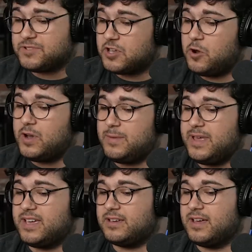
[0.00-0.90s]
go and
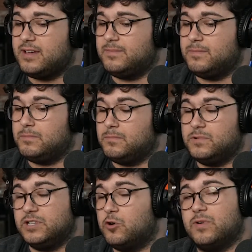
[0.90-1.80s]
make a
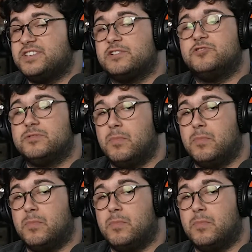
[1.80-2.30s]
low resolution